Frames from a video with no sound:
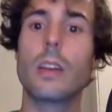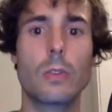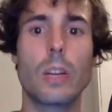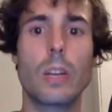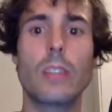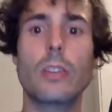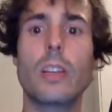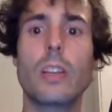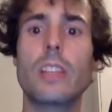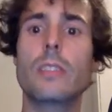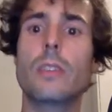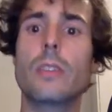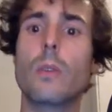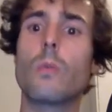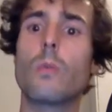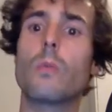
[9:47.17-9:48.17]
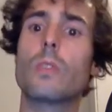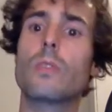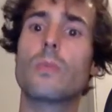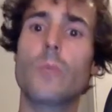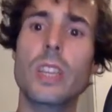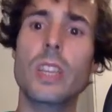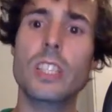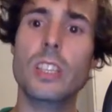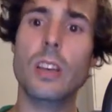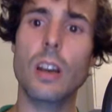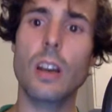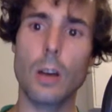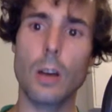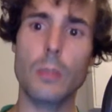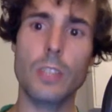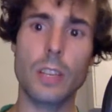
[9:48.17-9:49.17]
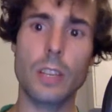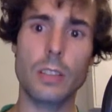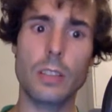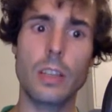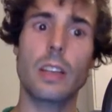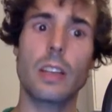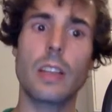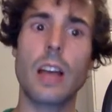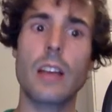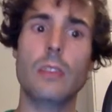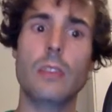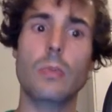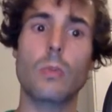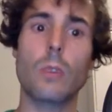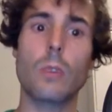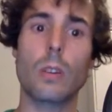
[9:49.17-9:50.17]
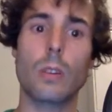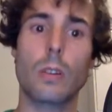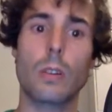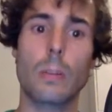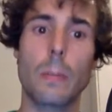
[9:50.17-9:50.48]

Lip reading: to let the list know with which object it has to work.